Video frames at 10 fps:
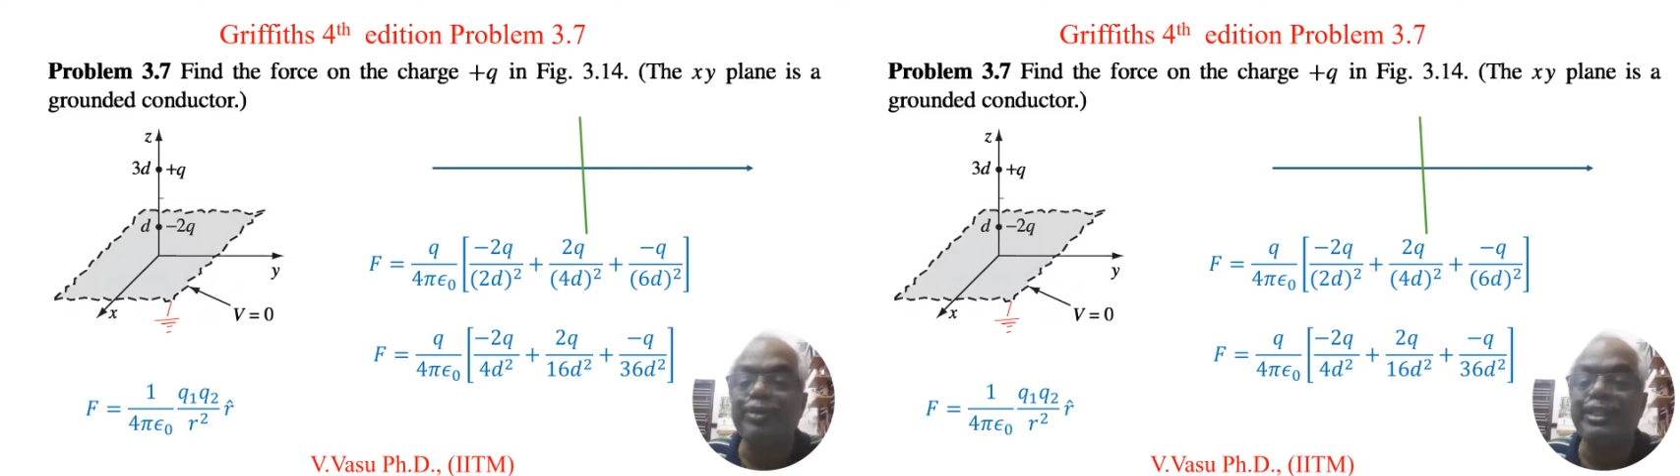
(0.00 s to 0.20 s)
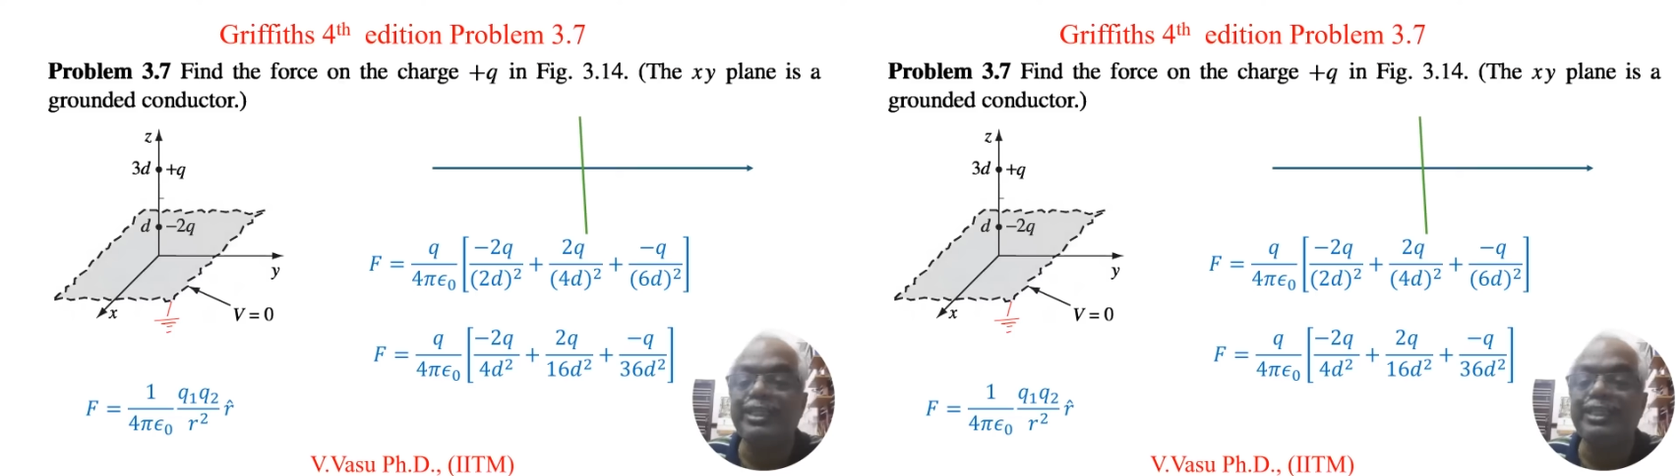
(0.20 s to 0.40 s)

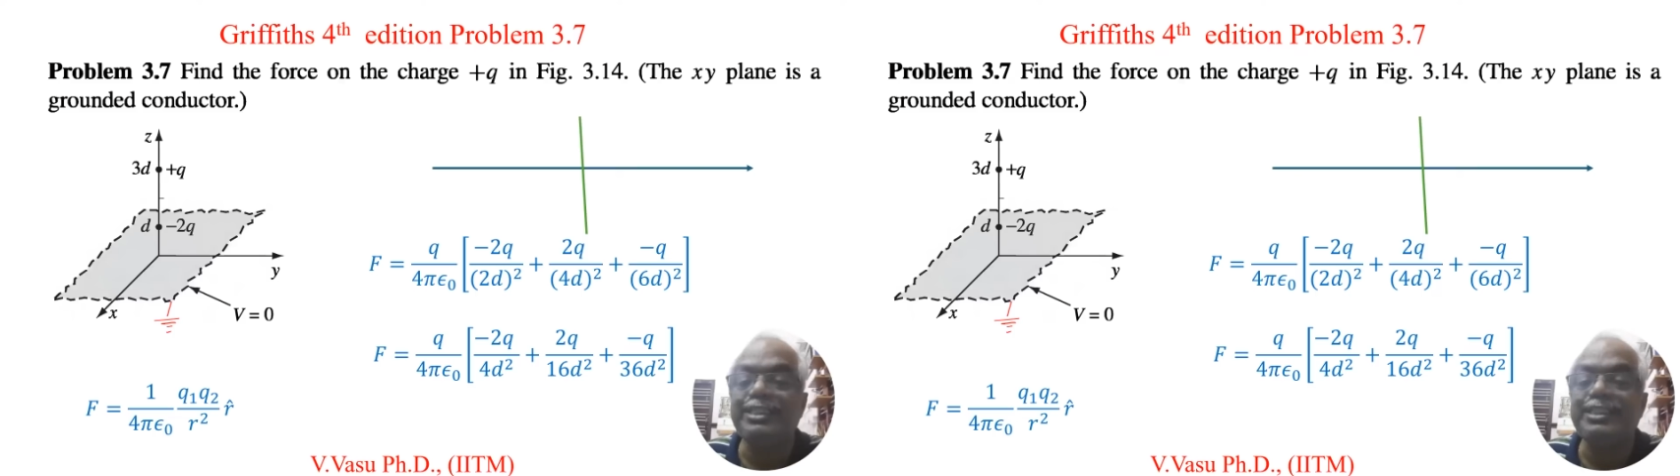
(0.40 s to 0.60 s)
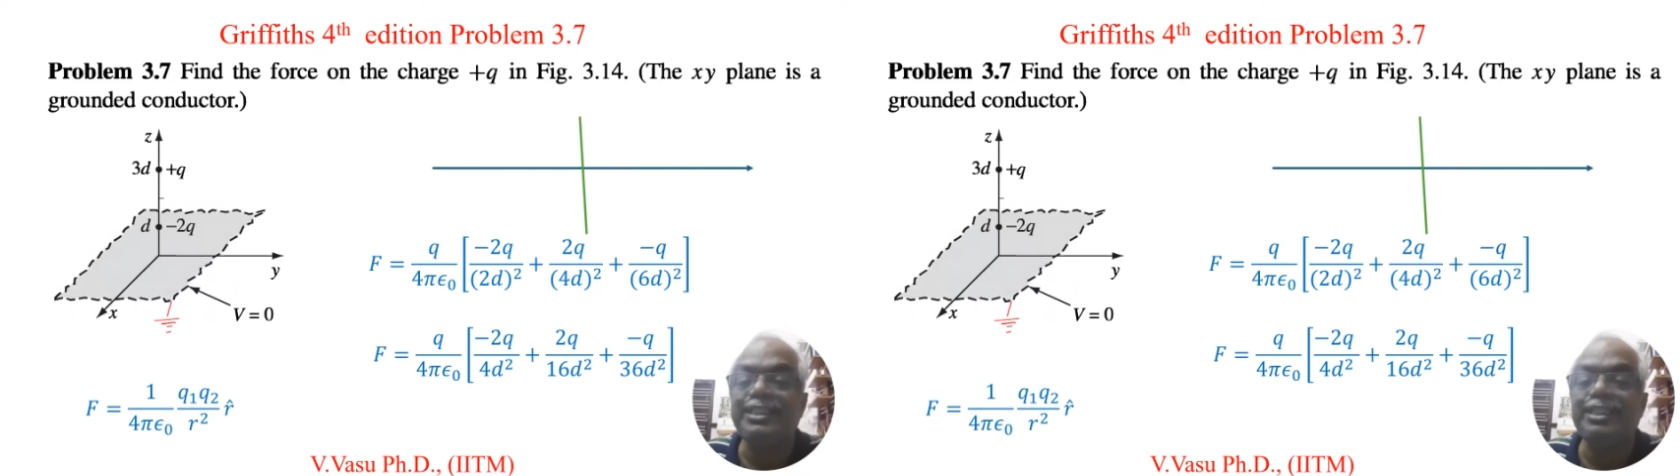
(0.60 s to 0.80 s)
very
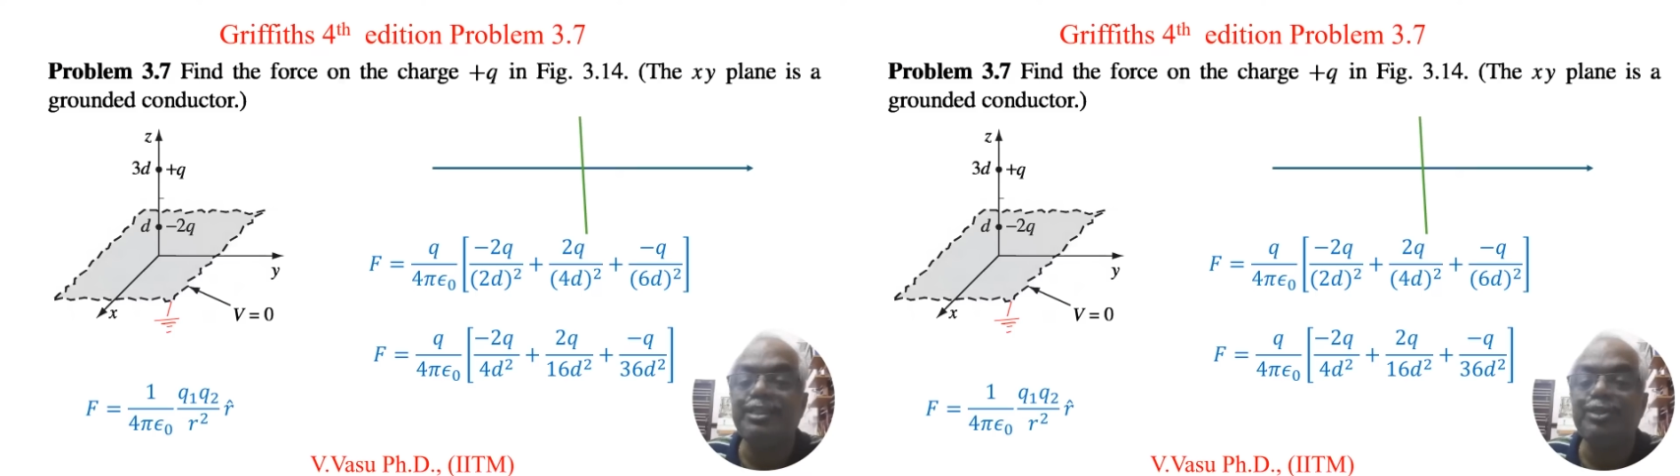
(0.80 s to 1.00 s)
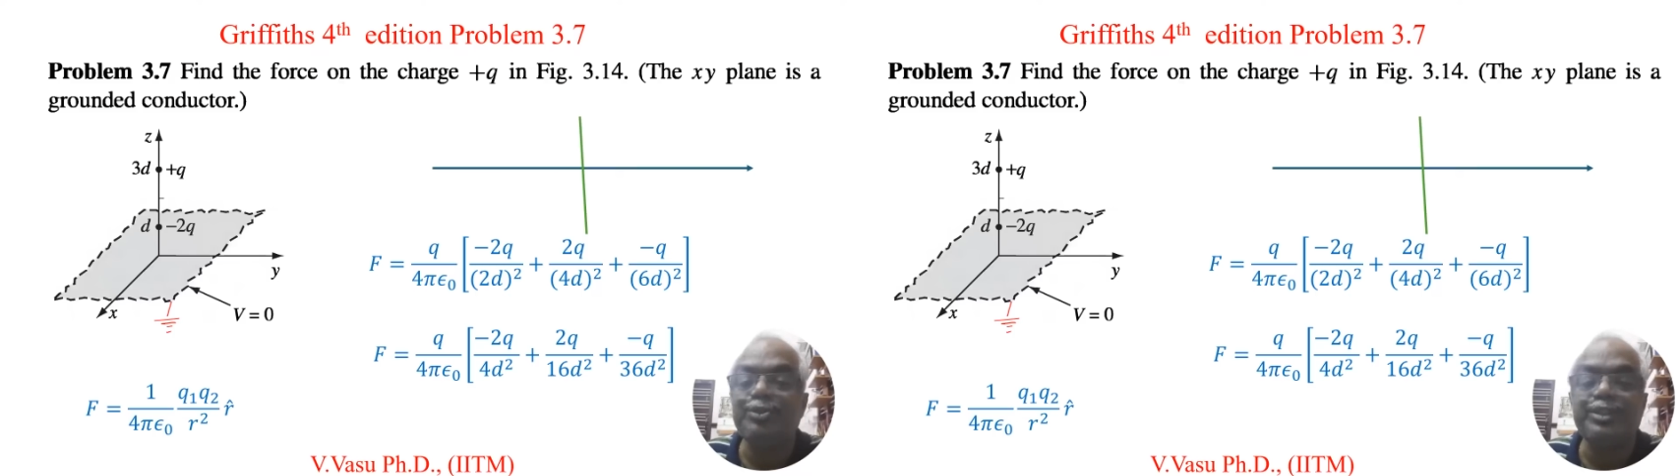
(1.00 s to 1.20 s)

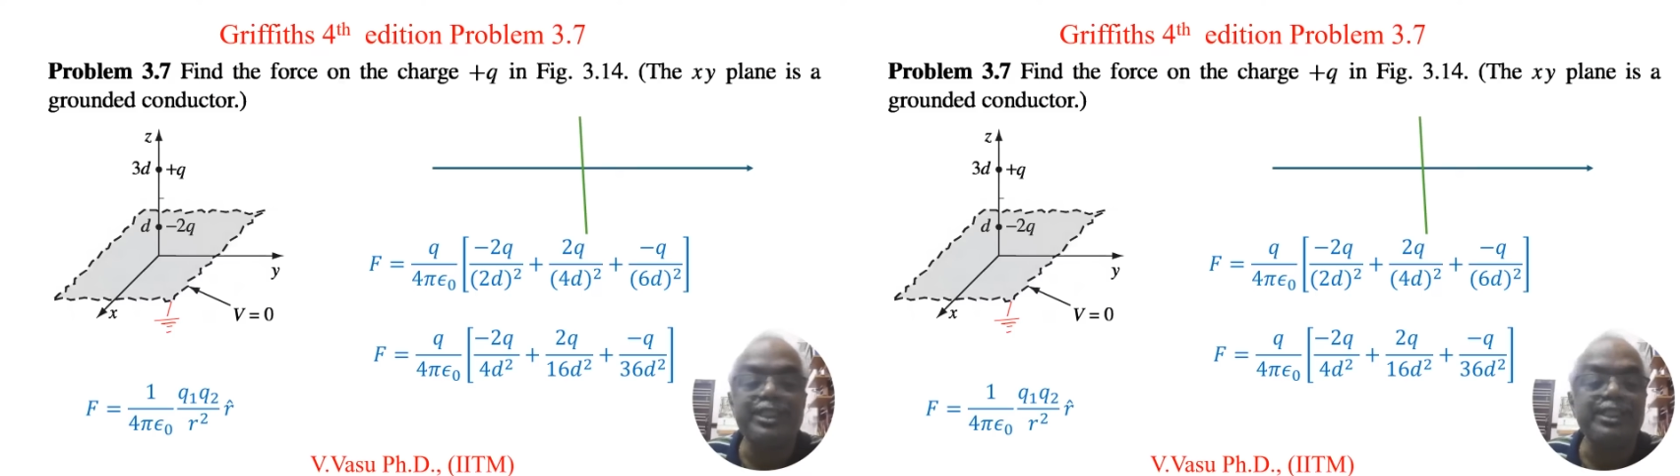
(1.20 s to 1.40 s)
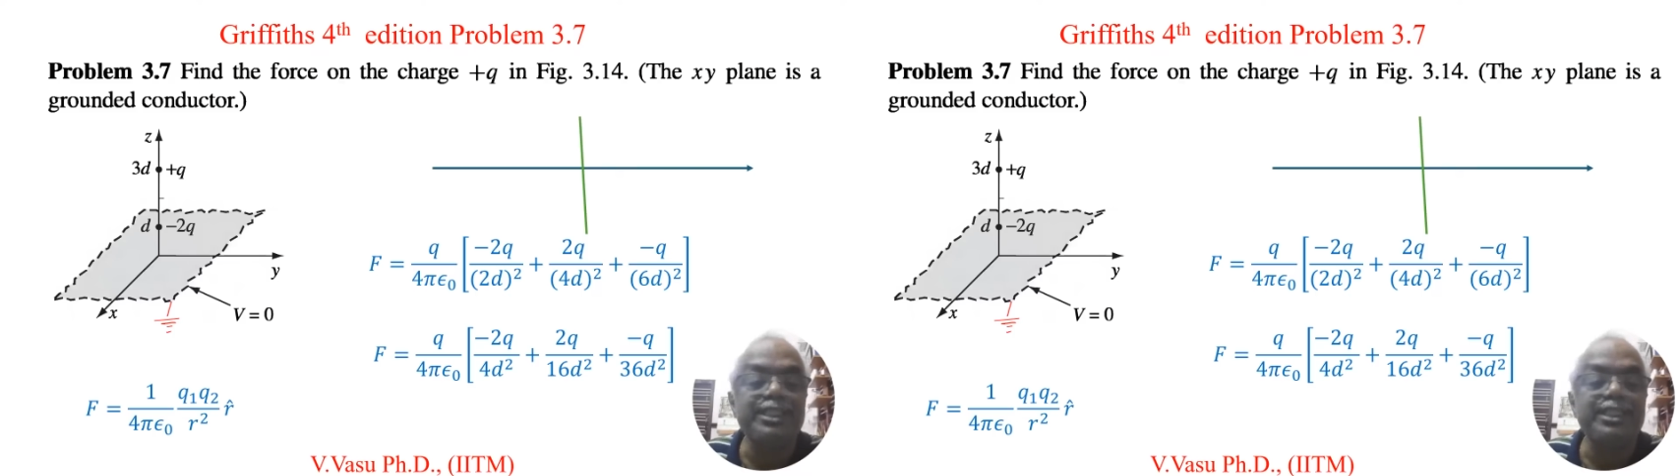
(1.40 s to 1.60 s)
easily
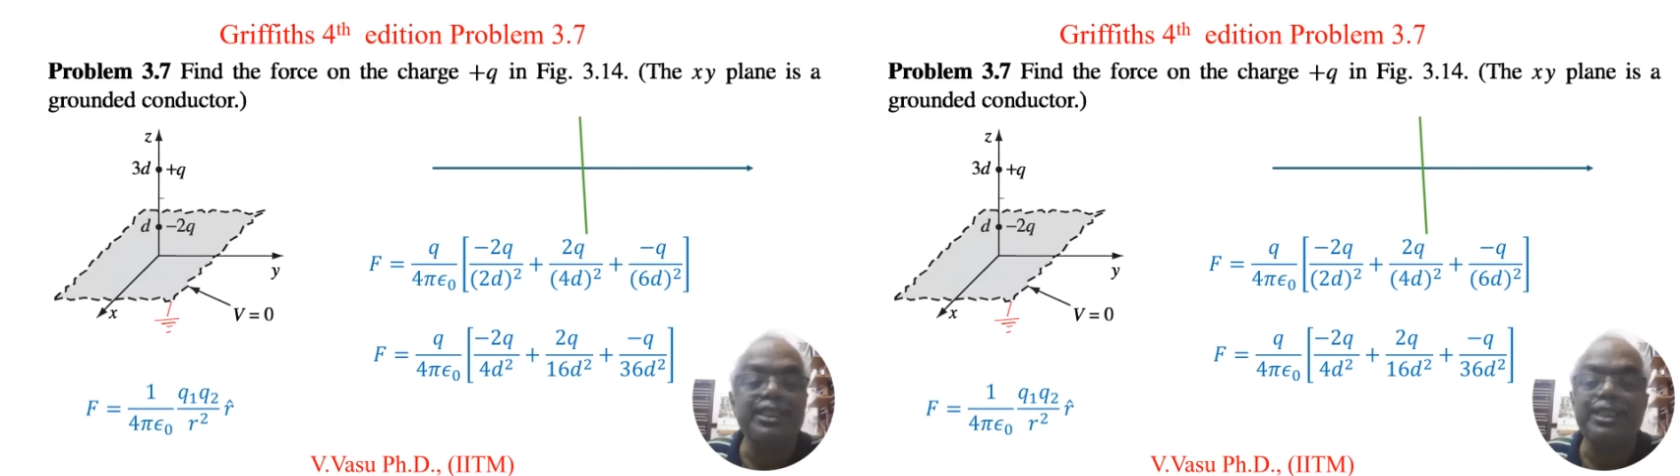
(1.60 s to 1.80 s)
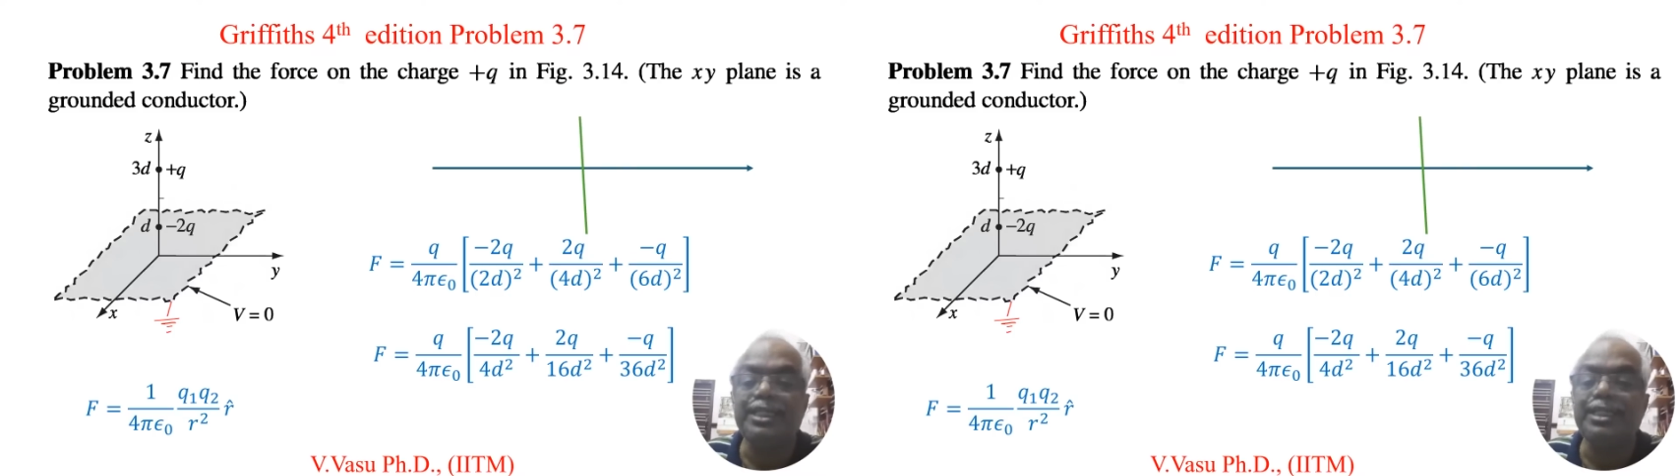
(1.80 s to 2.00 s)
using
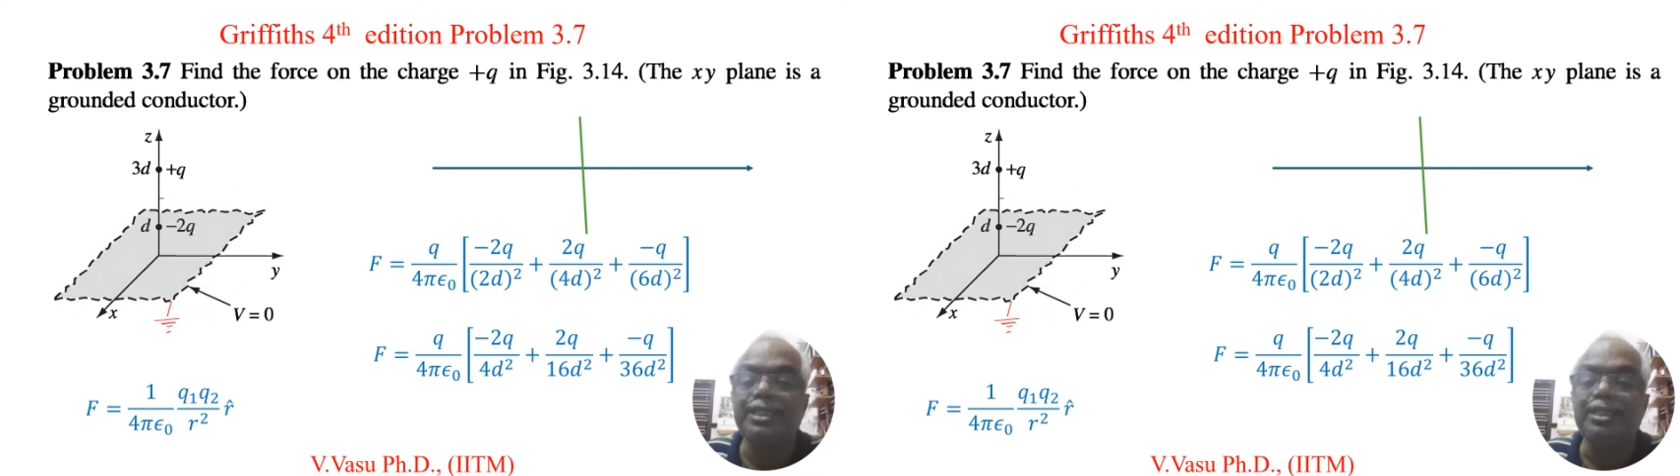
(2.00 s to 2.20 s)
the